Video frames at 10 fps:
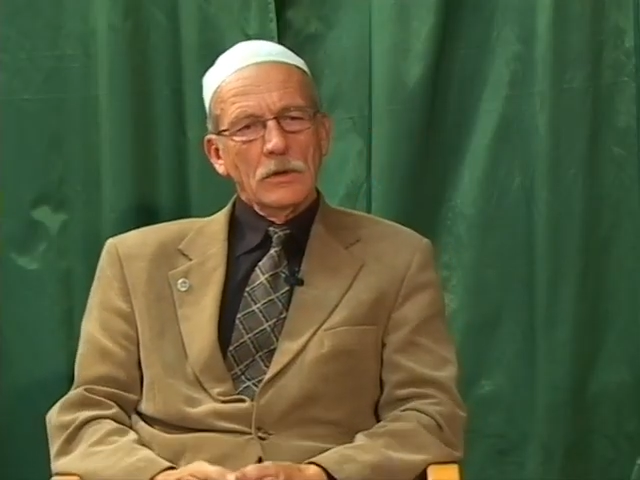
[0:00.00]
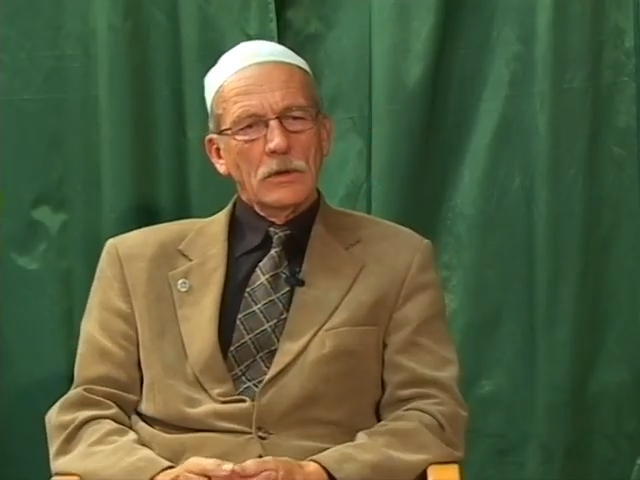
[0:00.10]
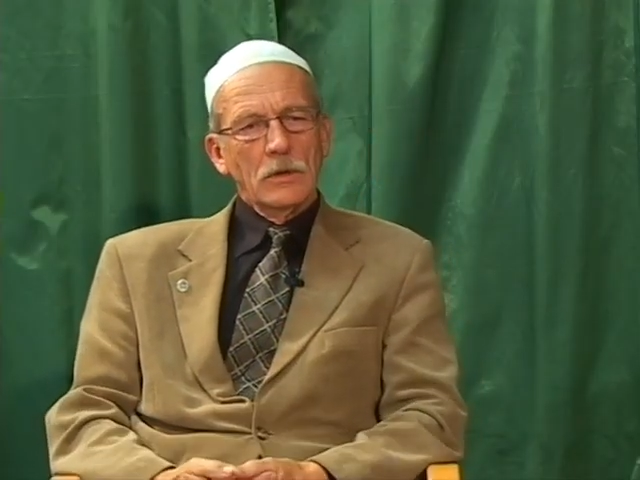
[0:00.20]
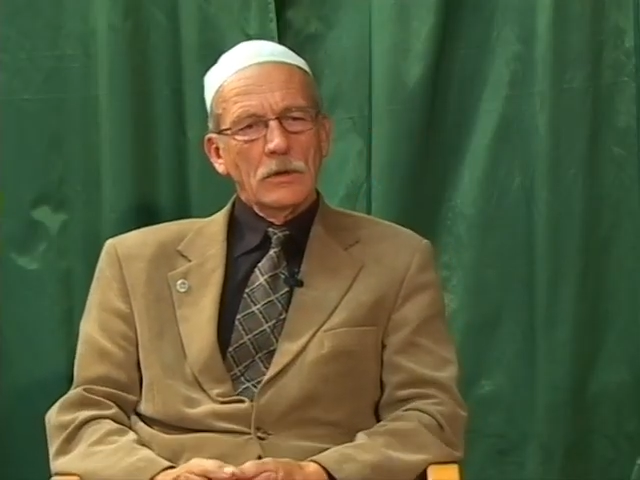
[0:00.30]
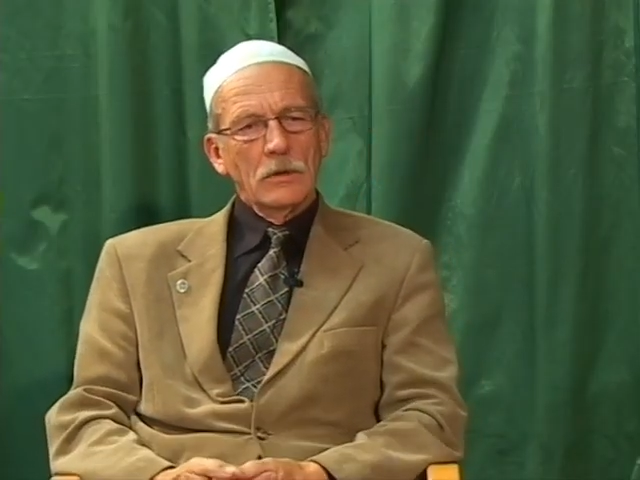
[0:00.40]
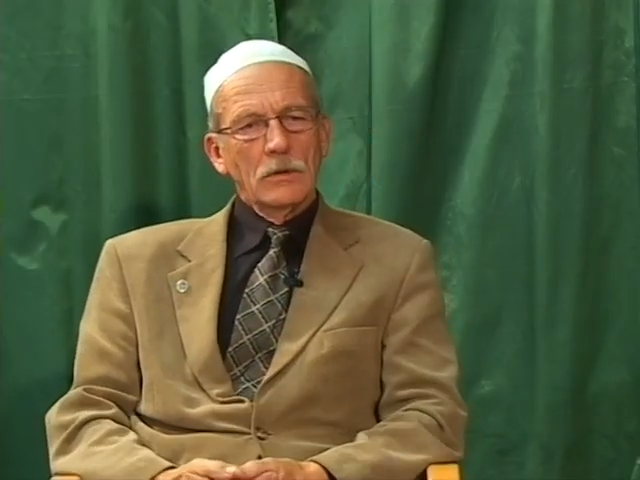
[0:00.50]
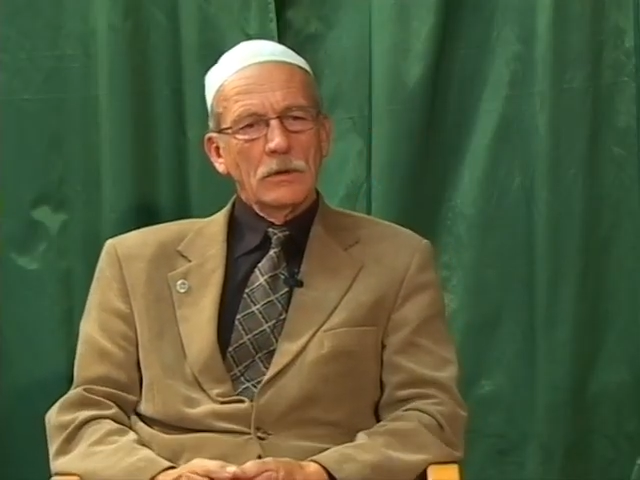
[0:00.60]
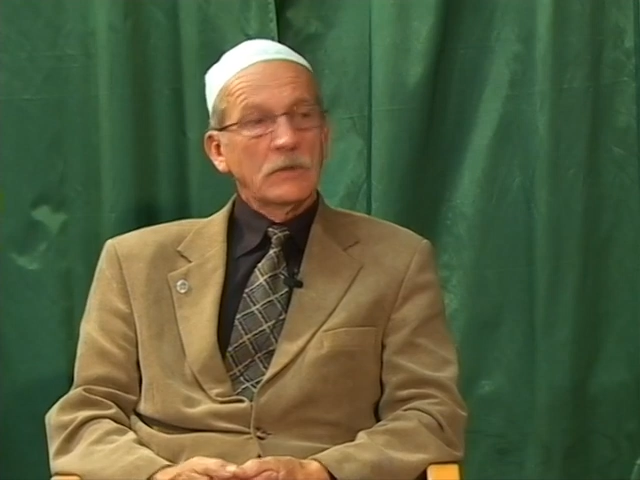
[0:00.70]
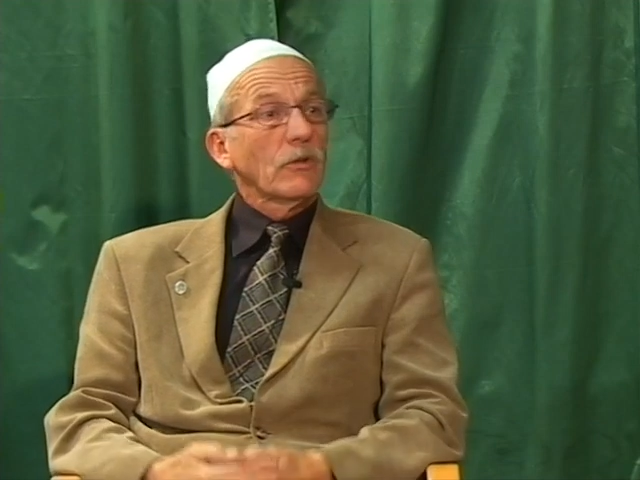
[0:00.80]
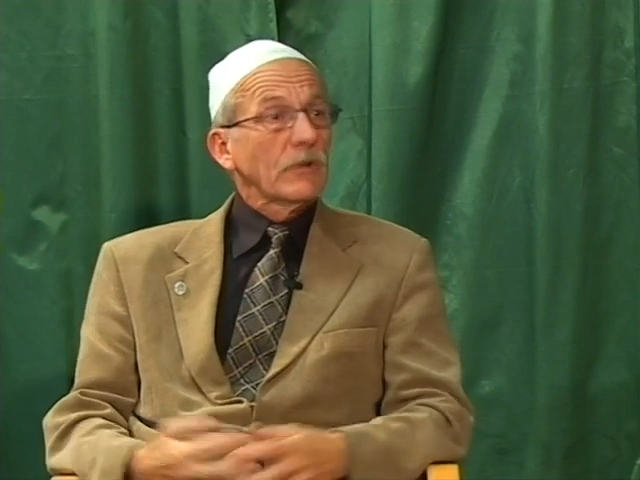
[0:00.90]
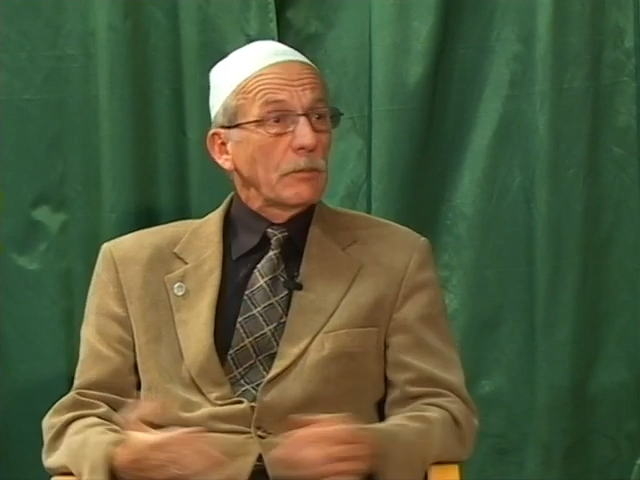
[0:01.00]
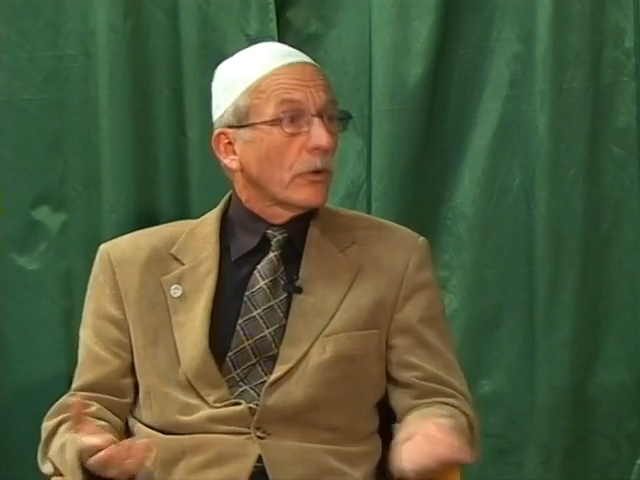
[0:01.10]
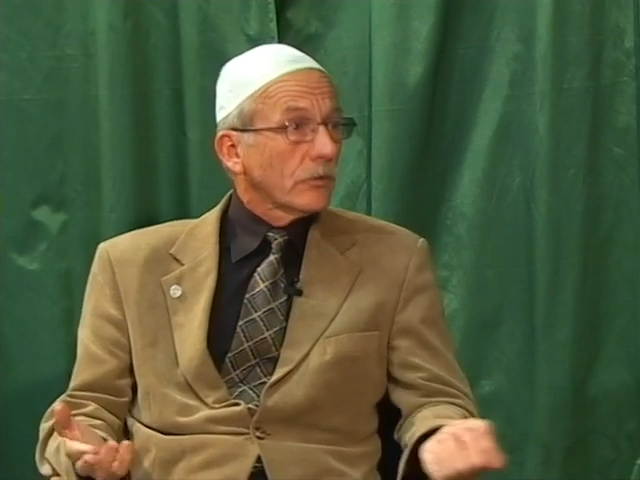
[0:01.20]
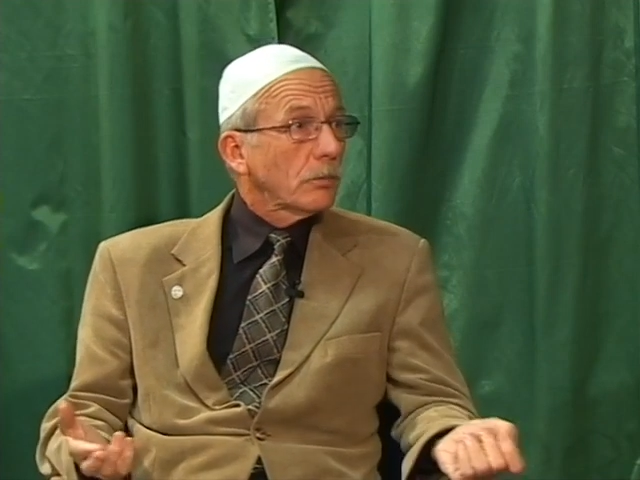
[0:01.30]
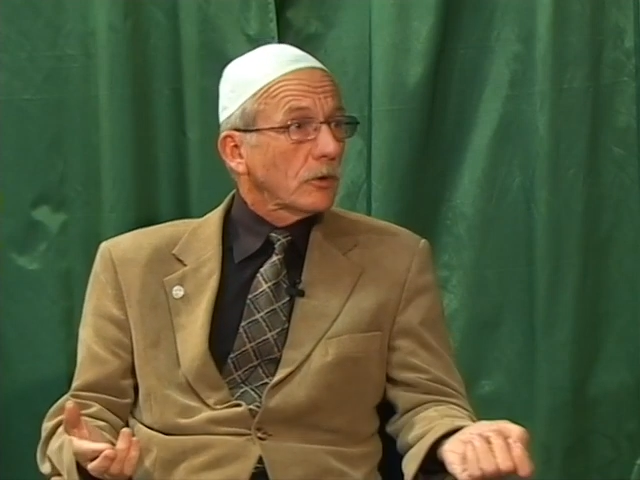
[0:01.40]
It was
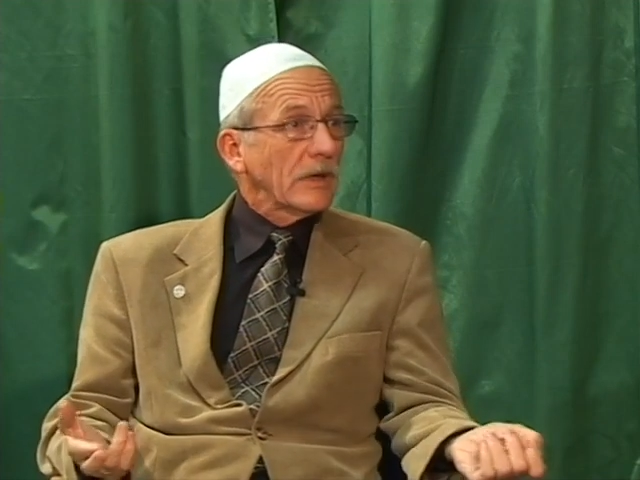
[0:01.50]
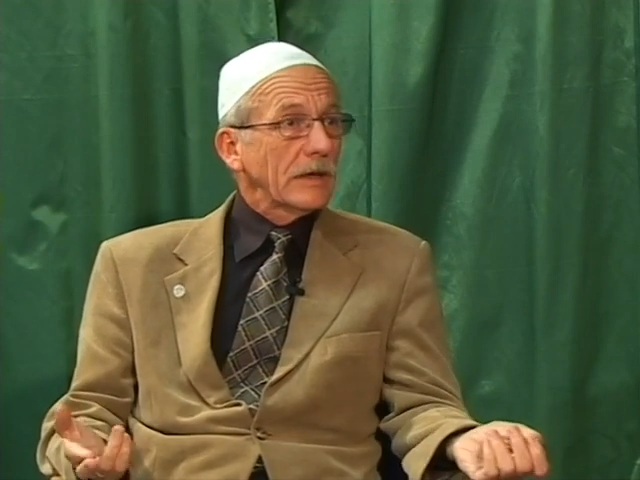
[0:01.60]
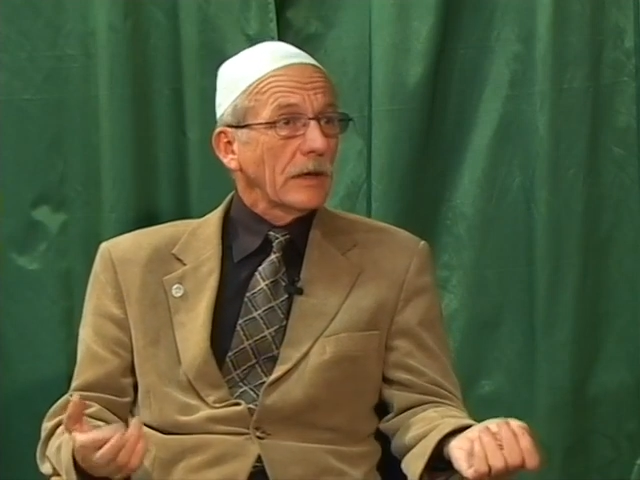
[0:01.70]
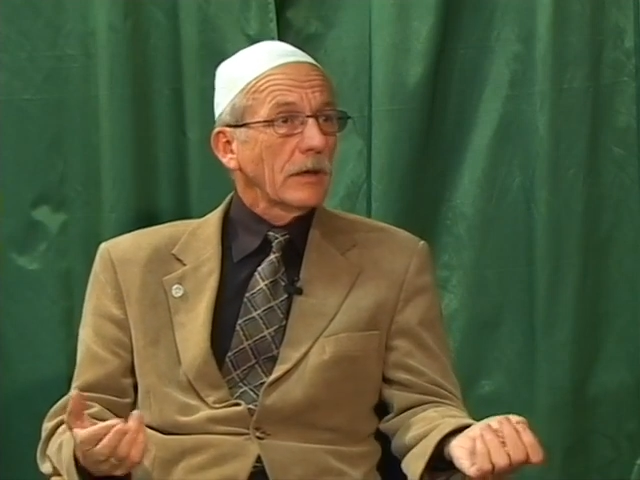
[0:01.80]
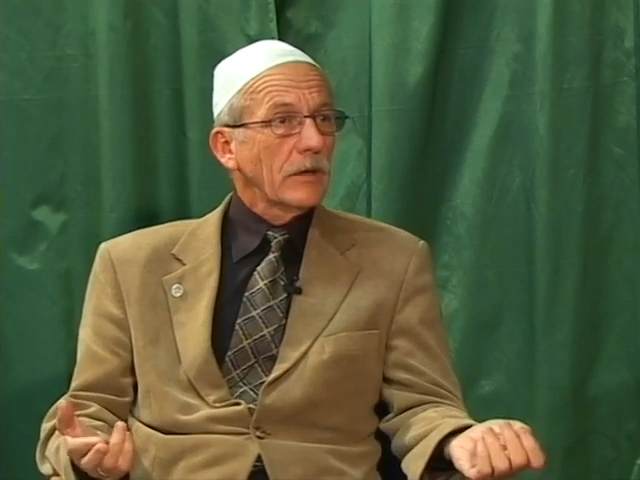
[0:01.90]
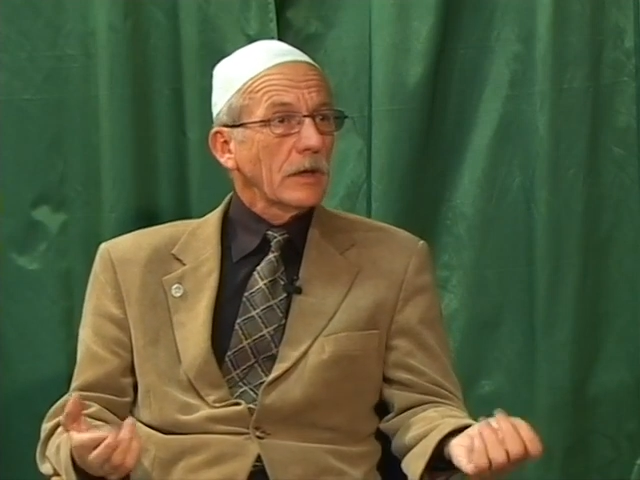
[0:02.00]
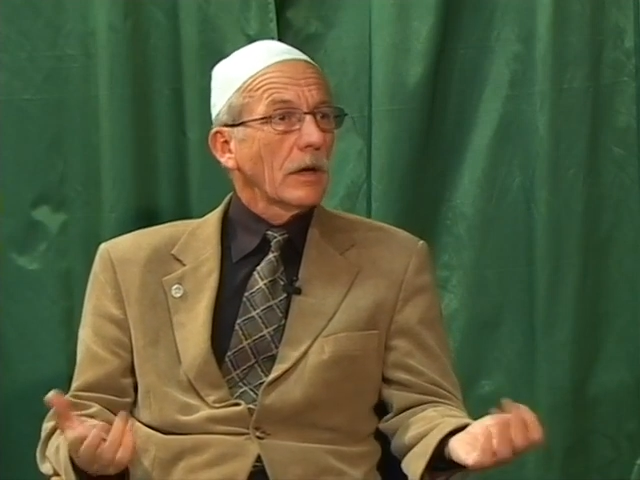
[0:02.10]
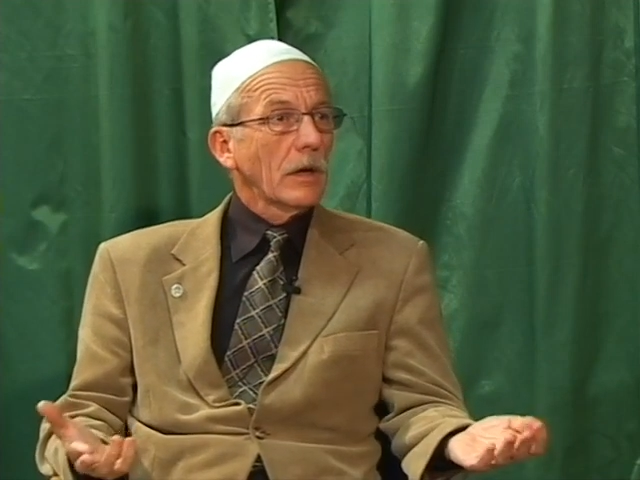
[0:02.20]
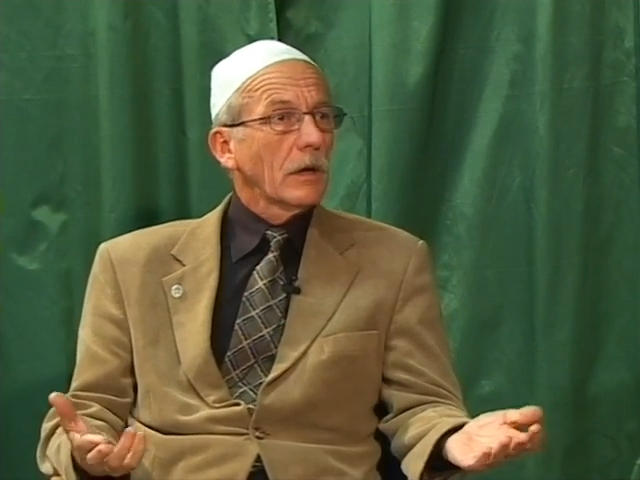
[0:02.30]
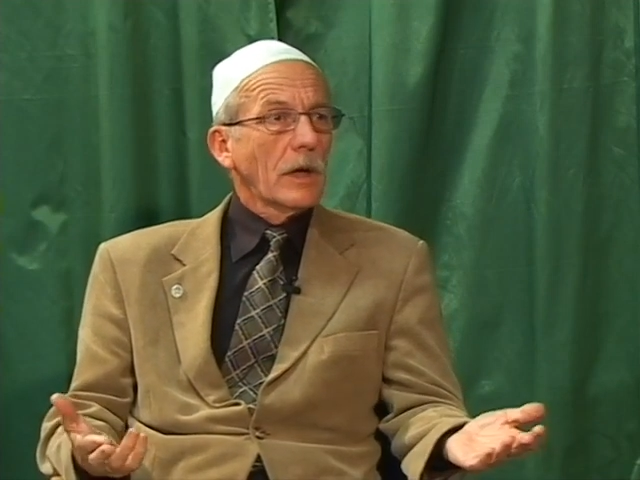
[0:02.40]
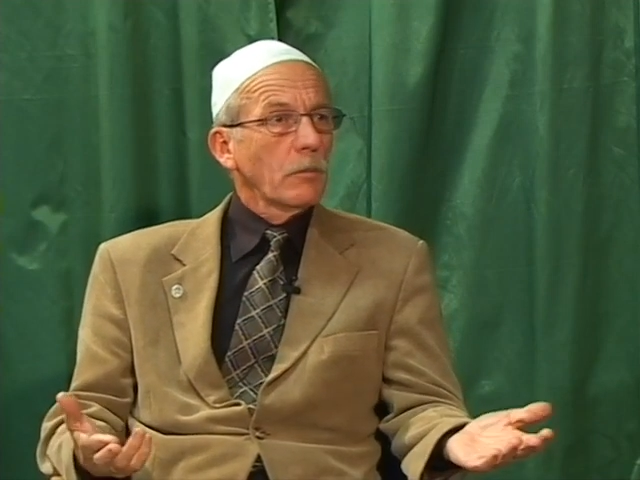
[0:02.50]
impossible to get anything halal.